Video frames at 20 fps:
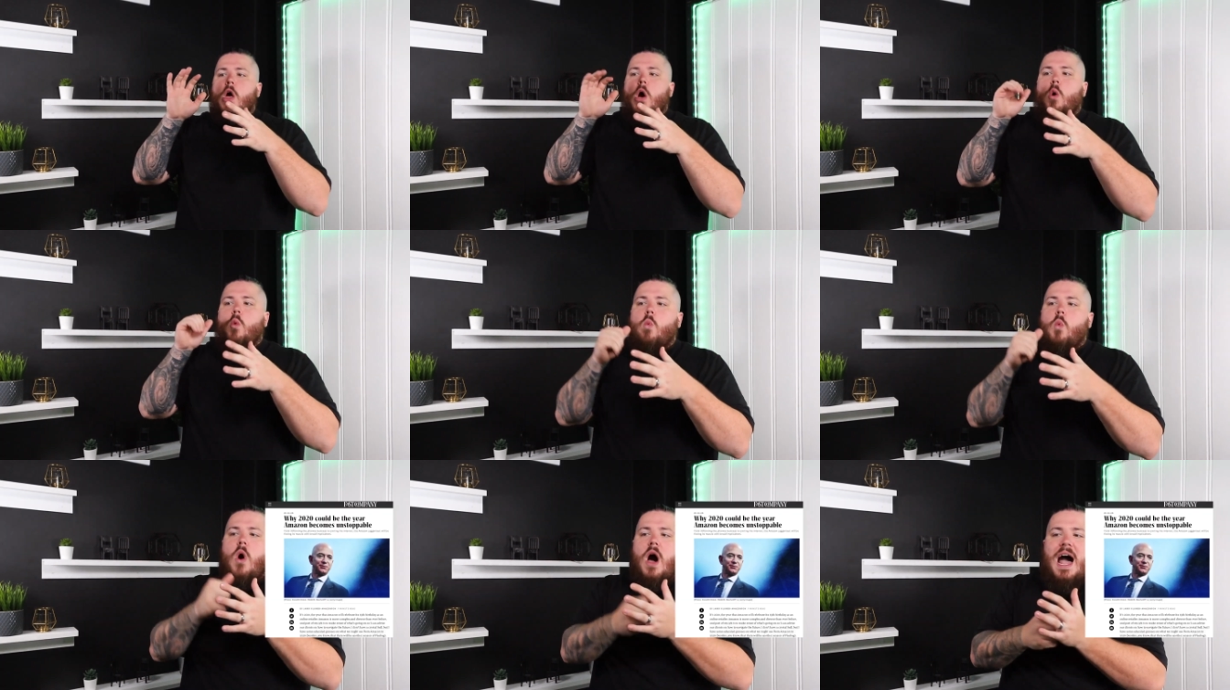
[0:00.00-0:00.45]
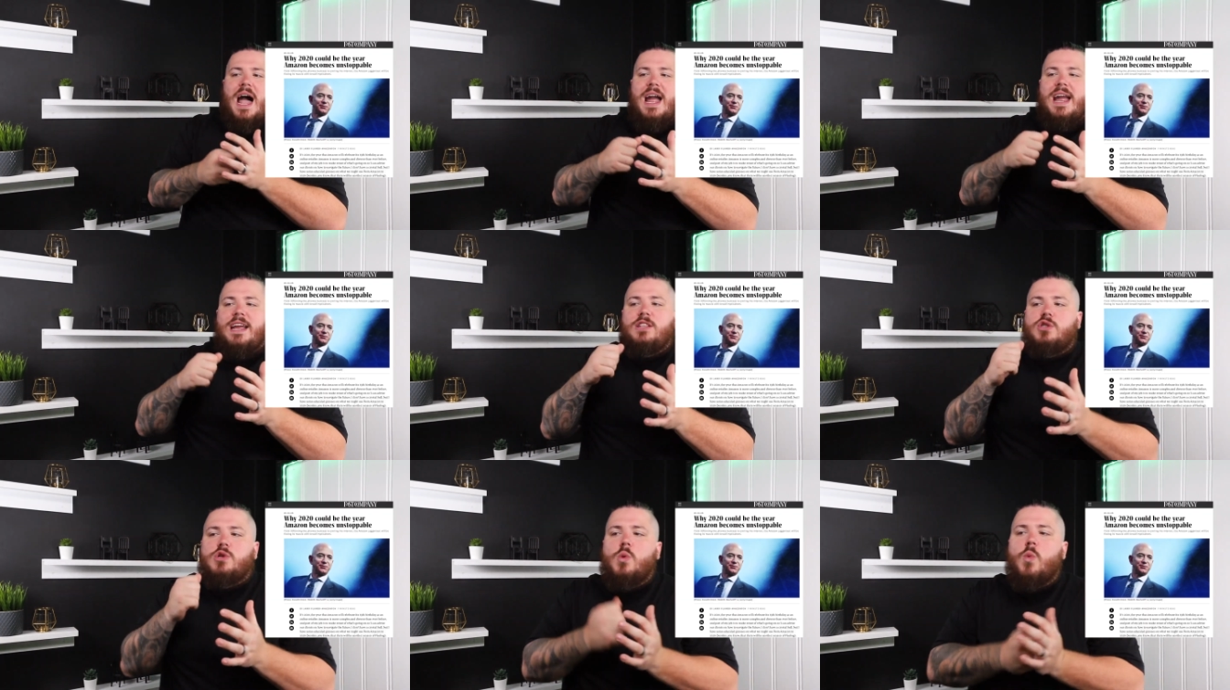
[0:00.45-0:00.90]

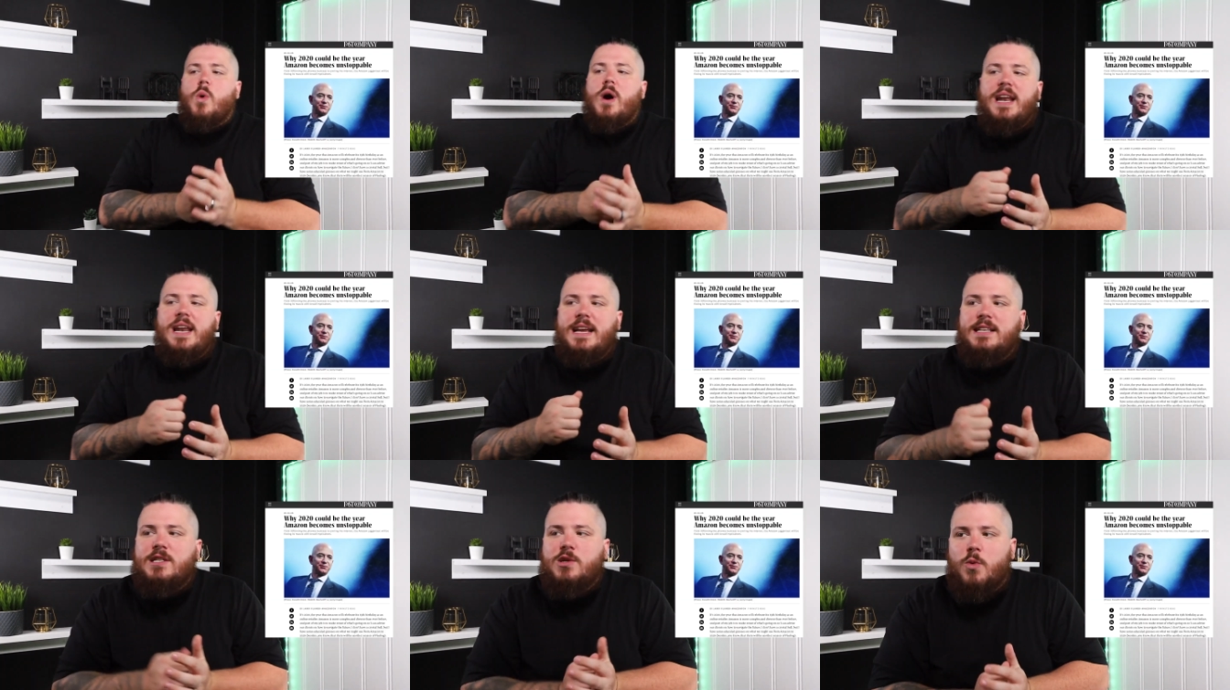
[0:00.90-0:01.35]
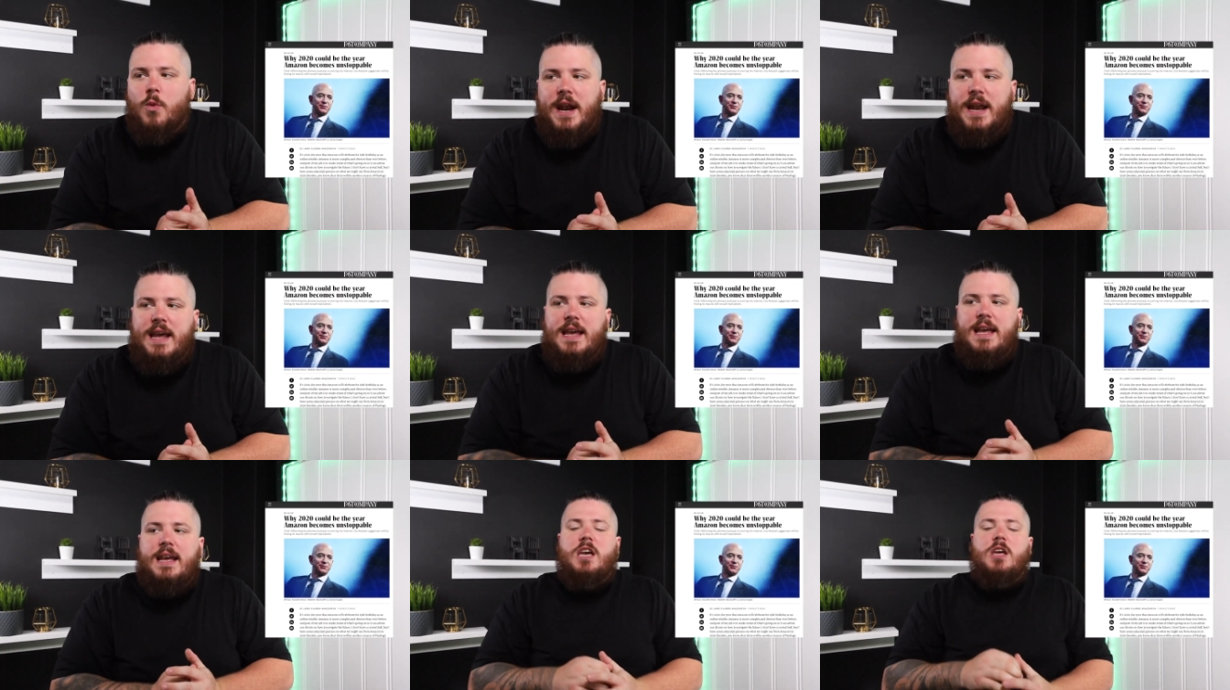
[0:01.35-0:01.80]
why
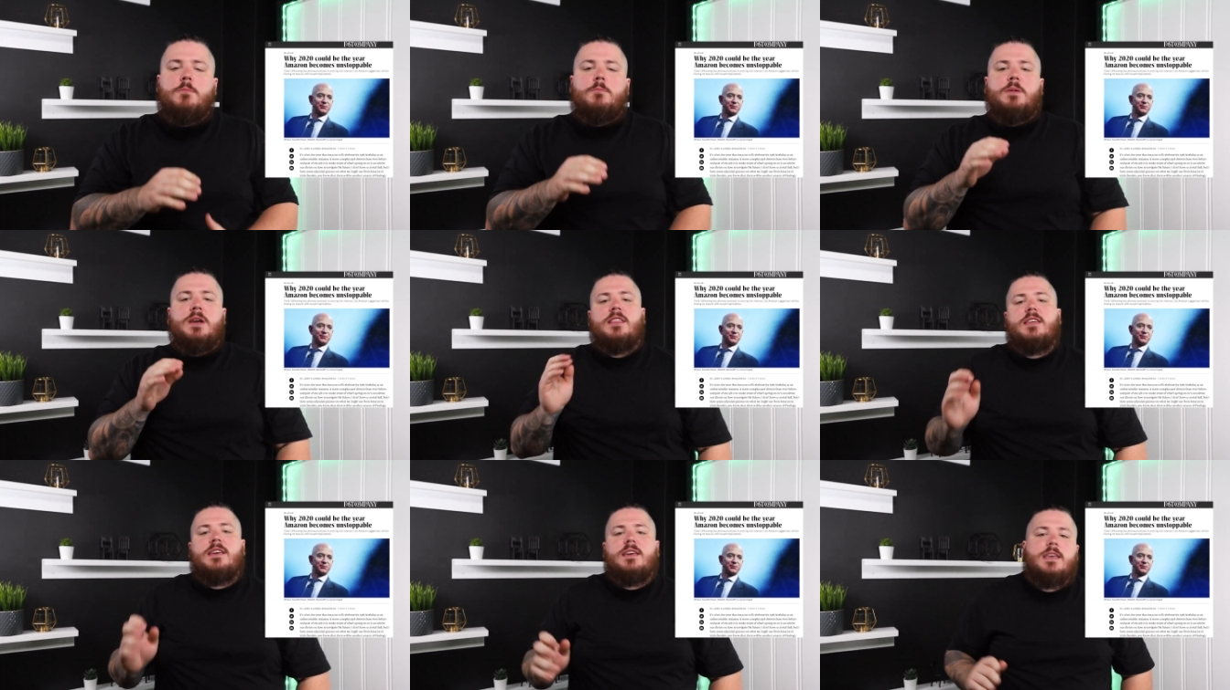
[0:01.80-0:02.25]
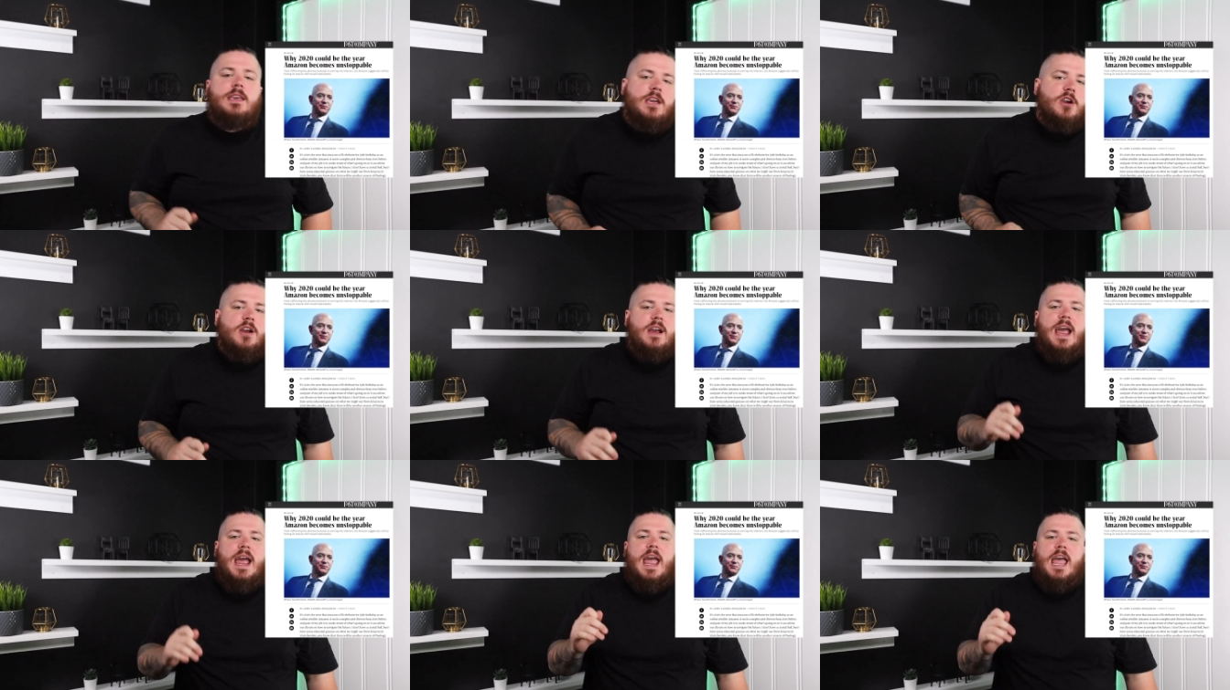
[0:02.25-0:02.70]
2020 could be the year